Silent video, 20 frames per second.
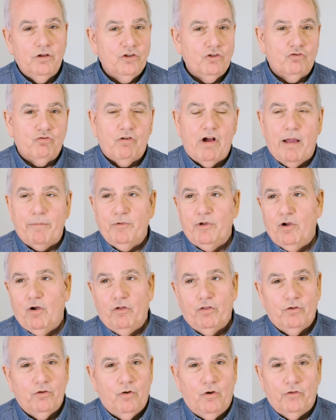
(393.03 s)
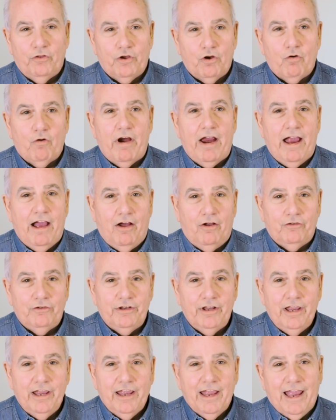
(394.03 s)
dropping on the
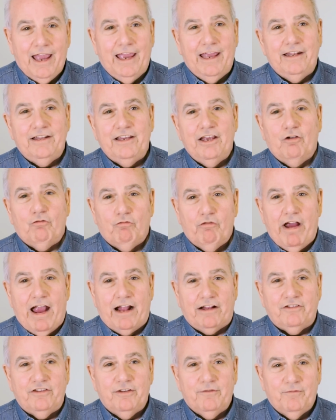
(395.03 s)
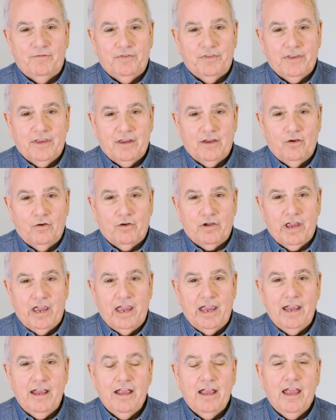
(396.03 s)
ground and get wrecked.
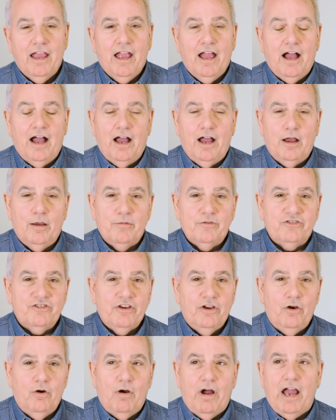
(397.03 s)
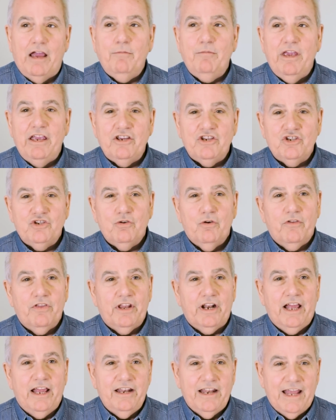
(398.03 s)
Okay, so I make sure
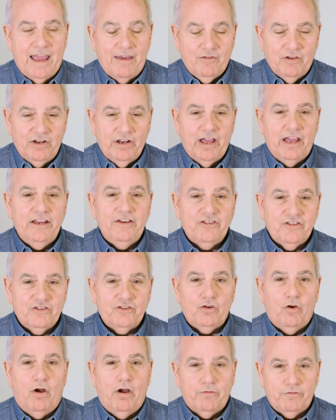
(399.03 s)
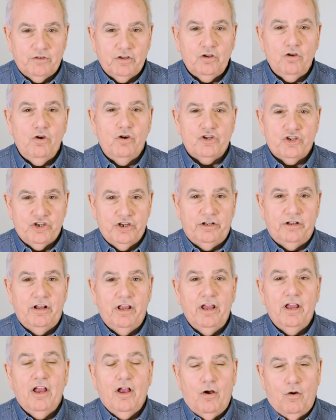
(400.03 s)
that I have a nice soft cushion
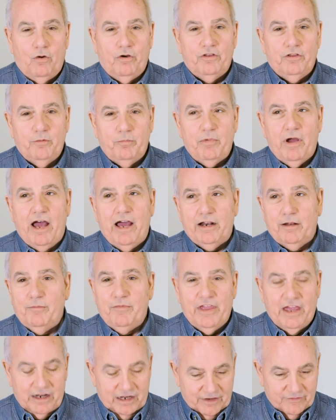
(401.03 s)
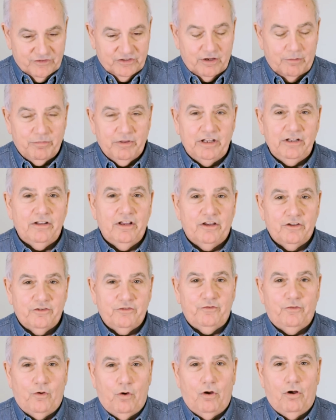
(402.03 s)
on the bottom, that if something does
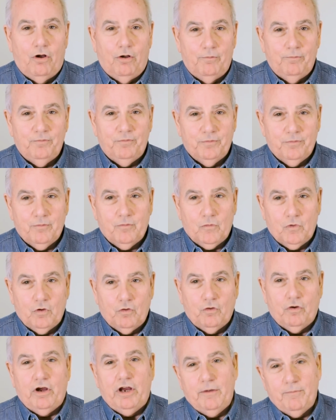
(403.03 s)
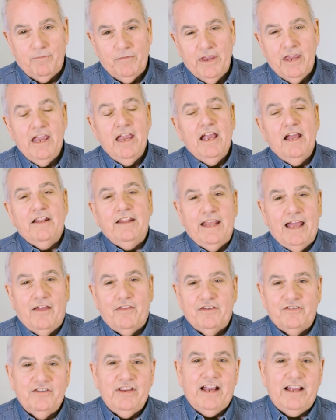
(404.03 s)
fall. All right. Now
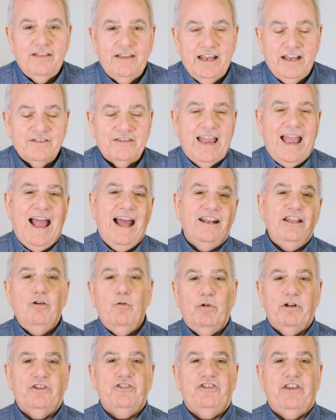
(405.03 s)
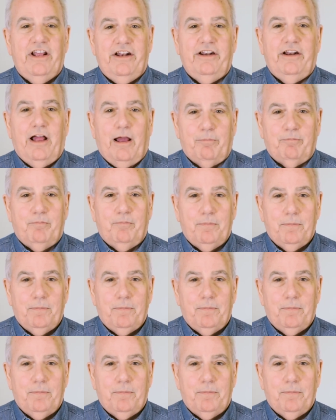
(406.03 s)
the second thing is, how do you want to set it up?